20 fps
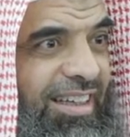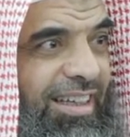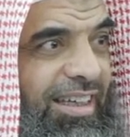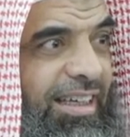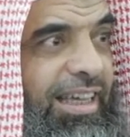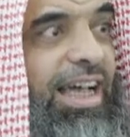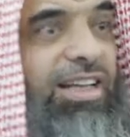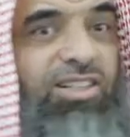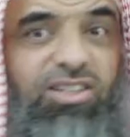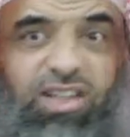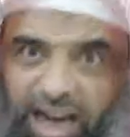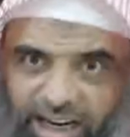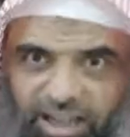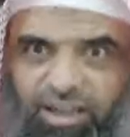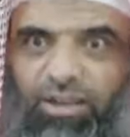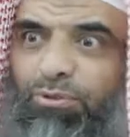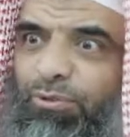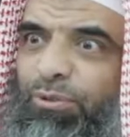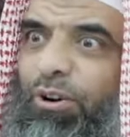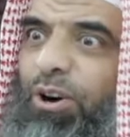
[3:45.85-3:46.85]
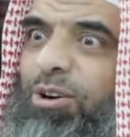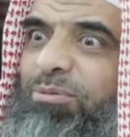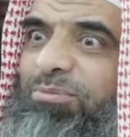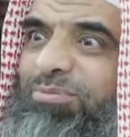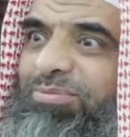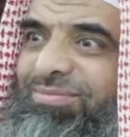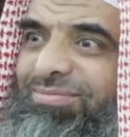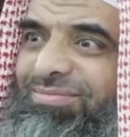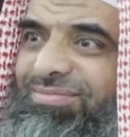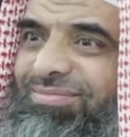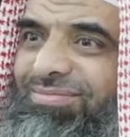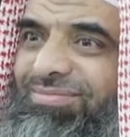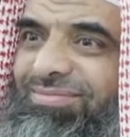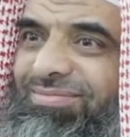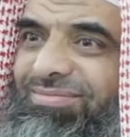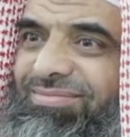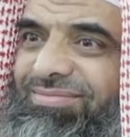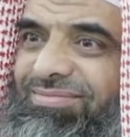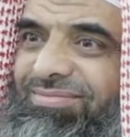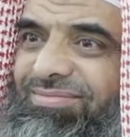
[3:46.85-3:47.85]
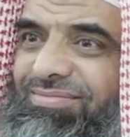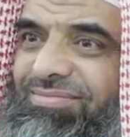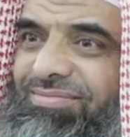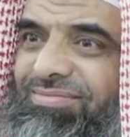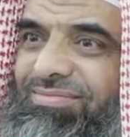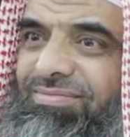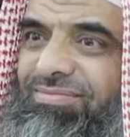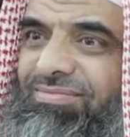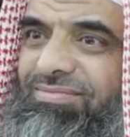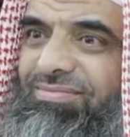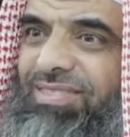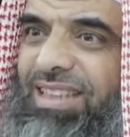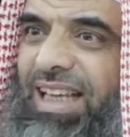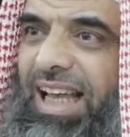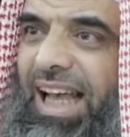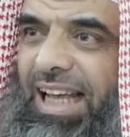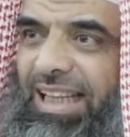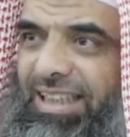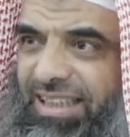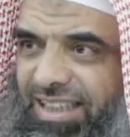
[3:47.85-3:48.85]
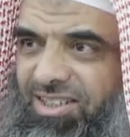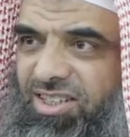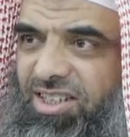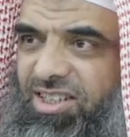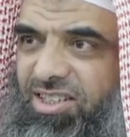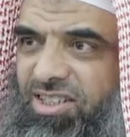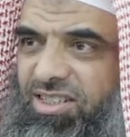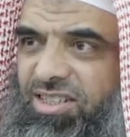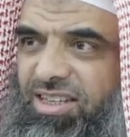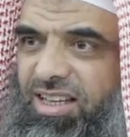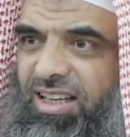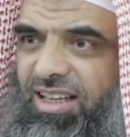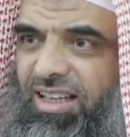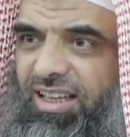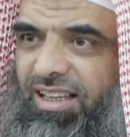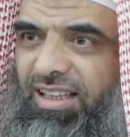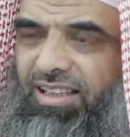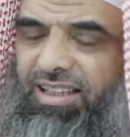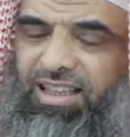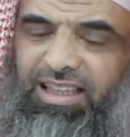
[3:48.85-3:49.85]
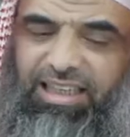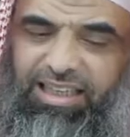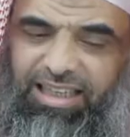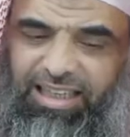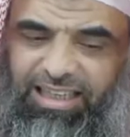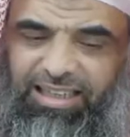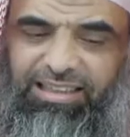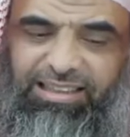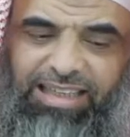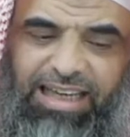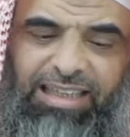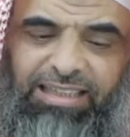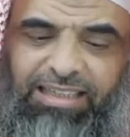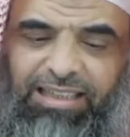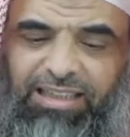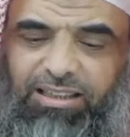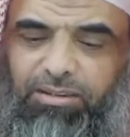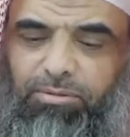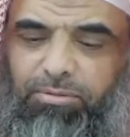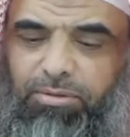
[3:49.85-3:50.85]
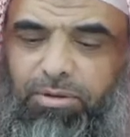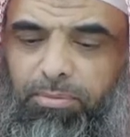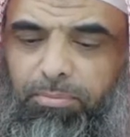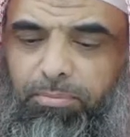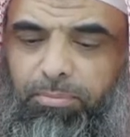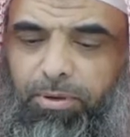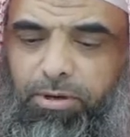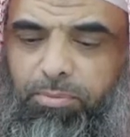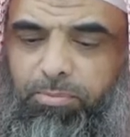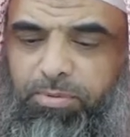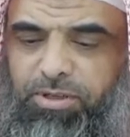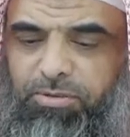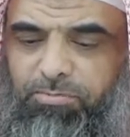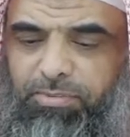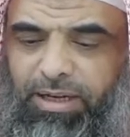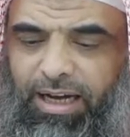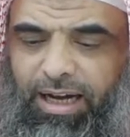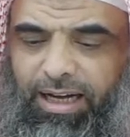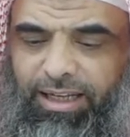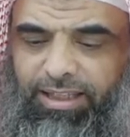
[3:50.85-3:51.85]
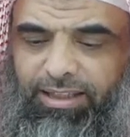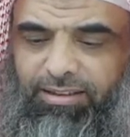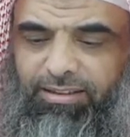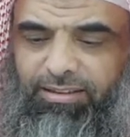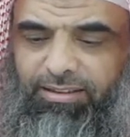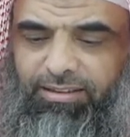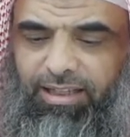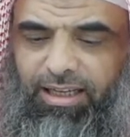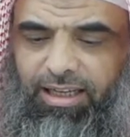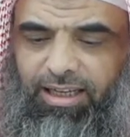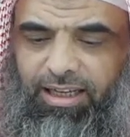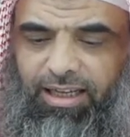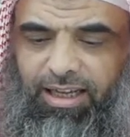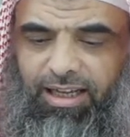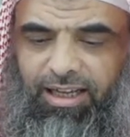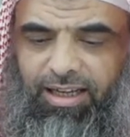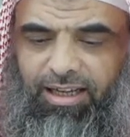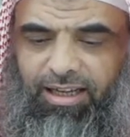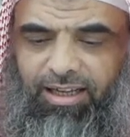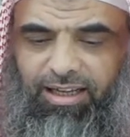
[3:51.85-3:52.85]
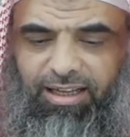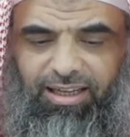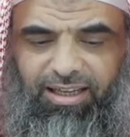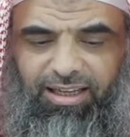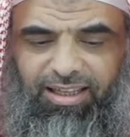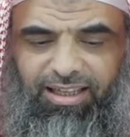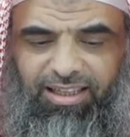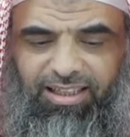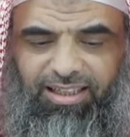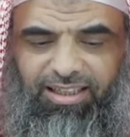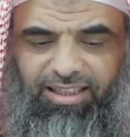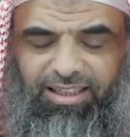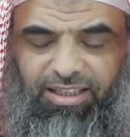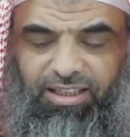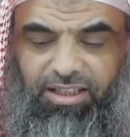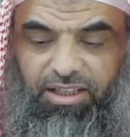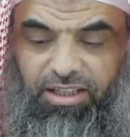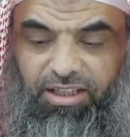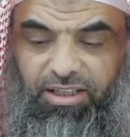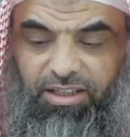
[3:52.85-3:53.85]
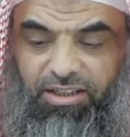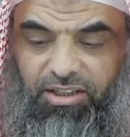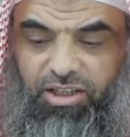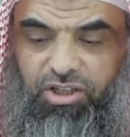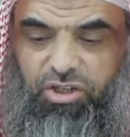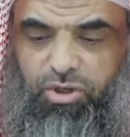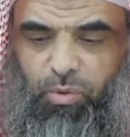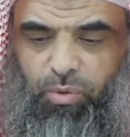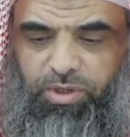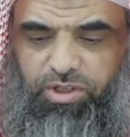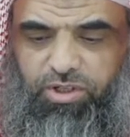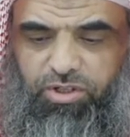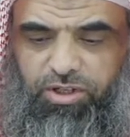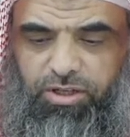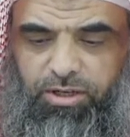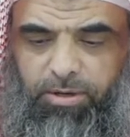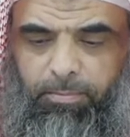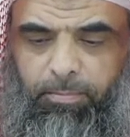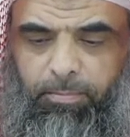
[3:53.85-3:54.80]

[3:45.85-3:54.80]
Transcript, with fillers: Yes, I confirm. And this is the intended purpose behind uh, this question.